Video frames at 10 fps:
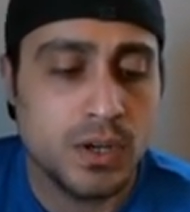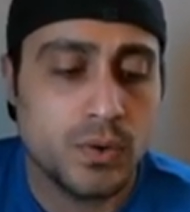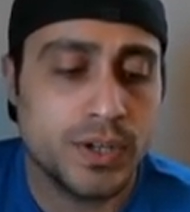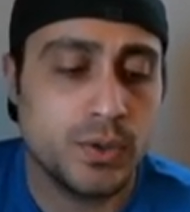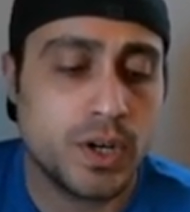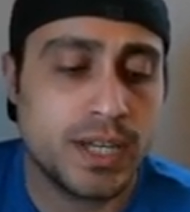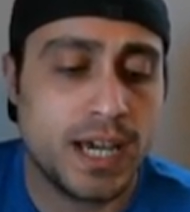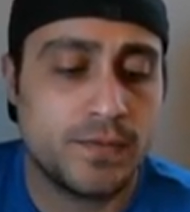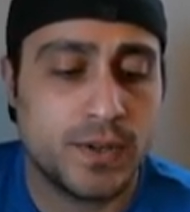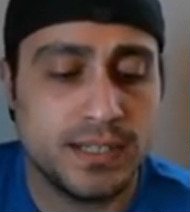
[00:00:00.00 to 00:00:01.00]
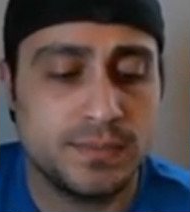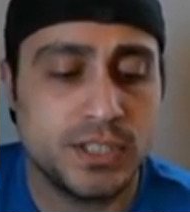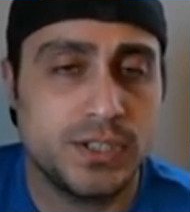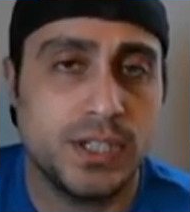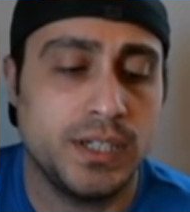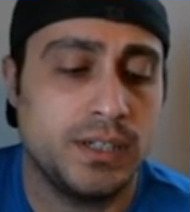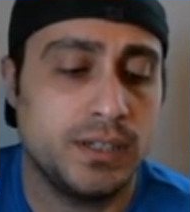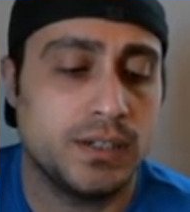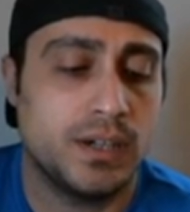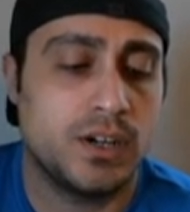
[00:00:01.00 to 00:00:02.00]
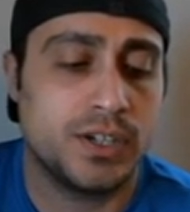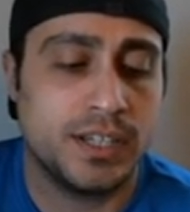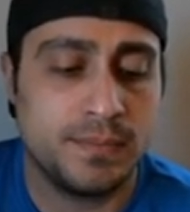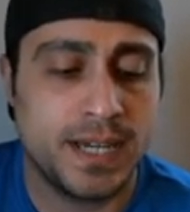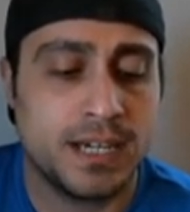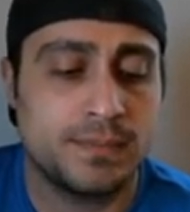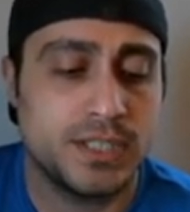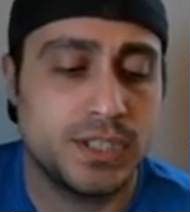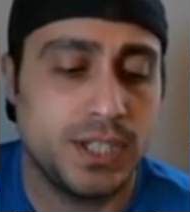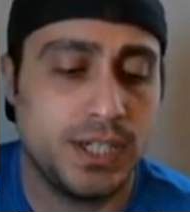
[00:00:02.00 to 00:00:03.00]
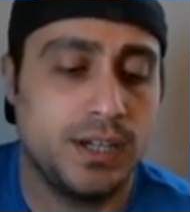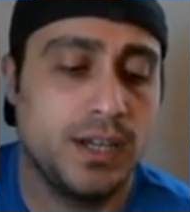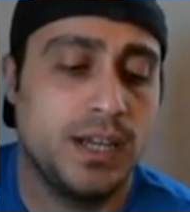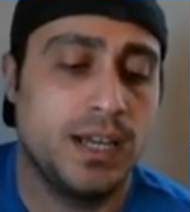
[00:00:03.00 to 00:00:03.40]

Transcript: We're gonna do our calf raise machine, our kickback machine,